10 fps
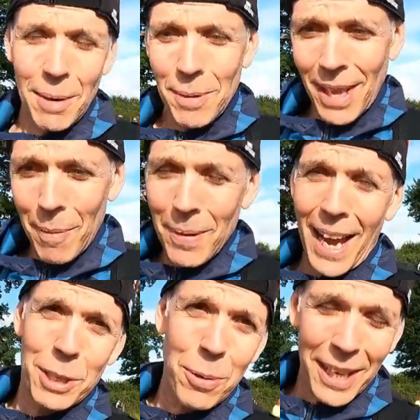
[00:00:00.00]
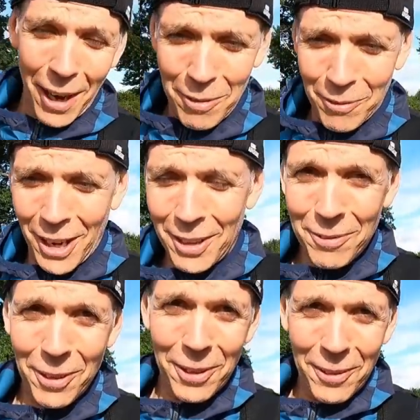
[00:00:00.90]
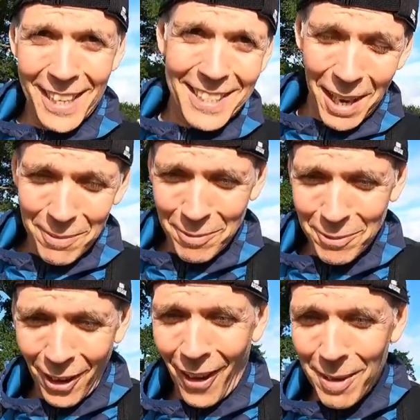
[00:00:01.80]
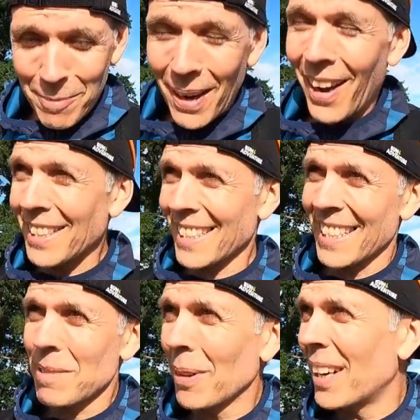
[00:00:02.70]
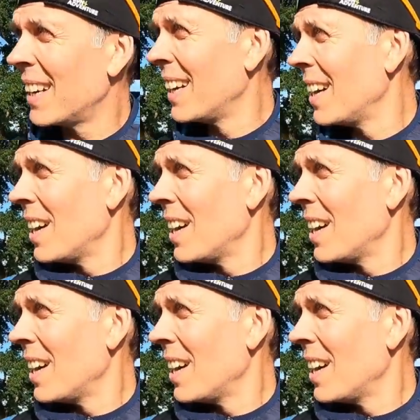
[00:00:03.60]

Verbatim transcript: some of them as we go further through the race coming flying past us but